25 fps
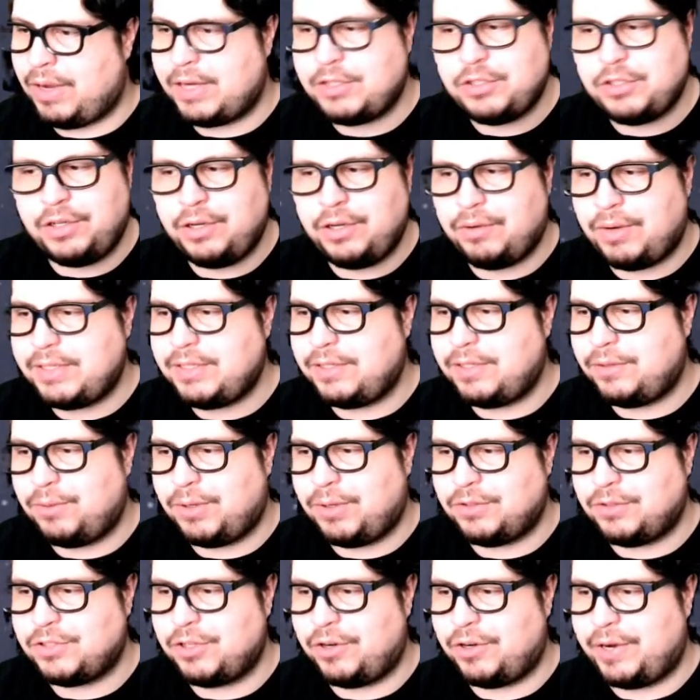Actually, no, I did it
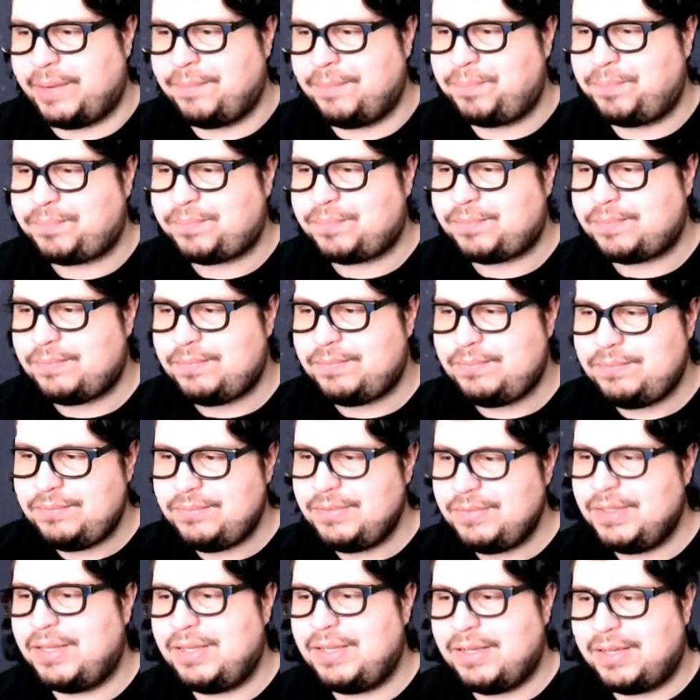wrong. Sorry.
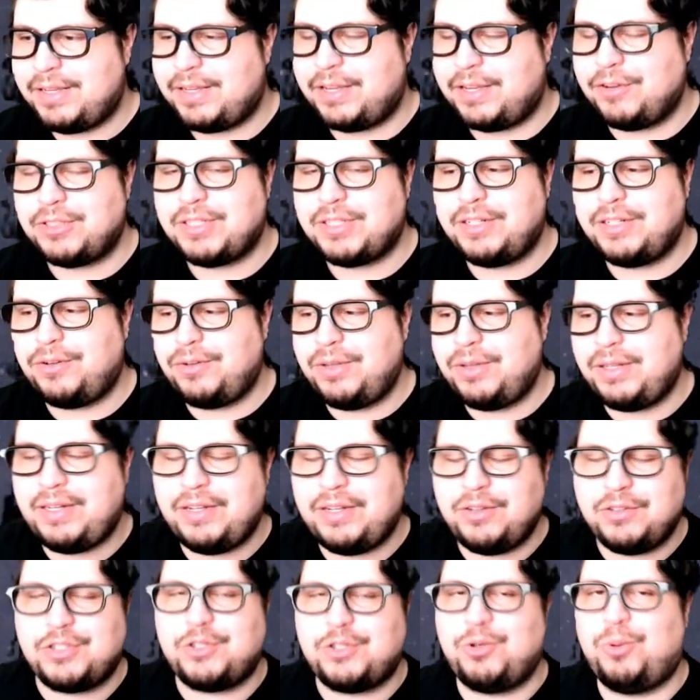Giratina only
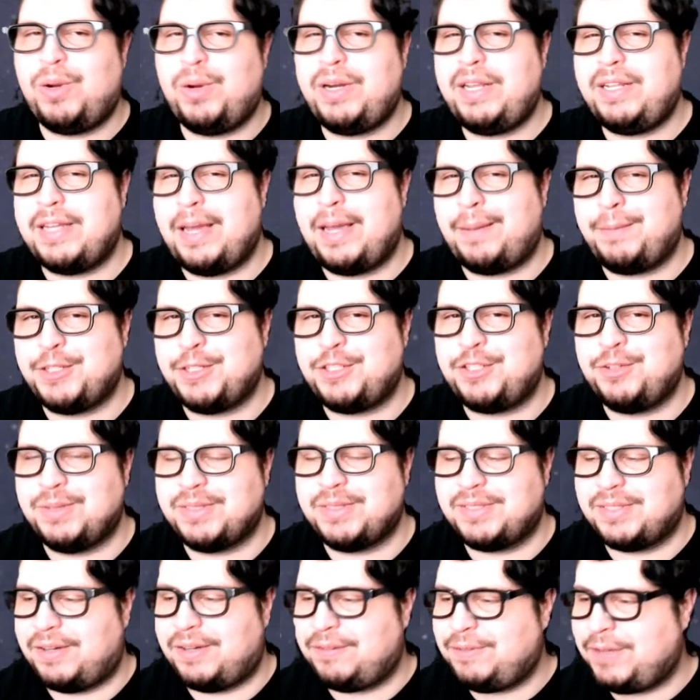deals 20 damage to
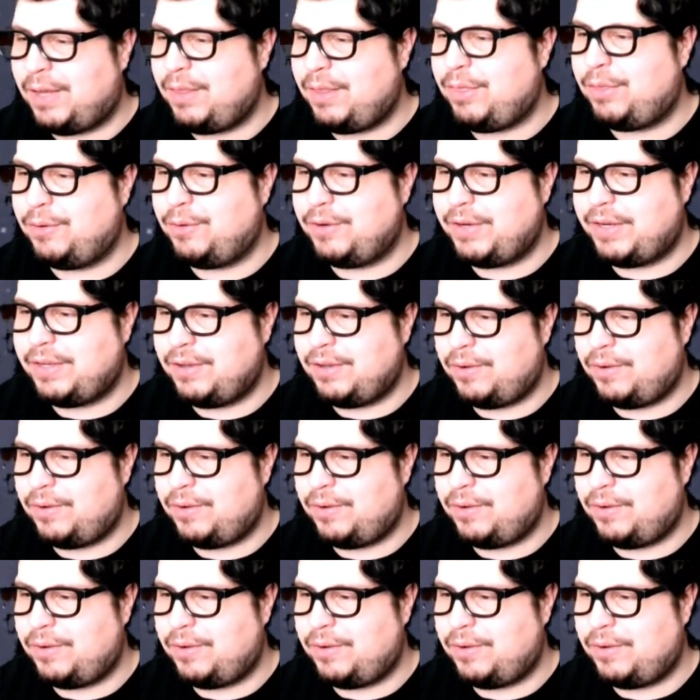itself, not 30.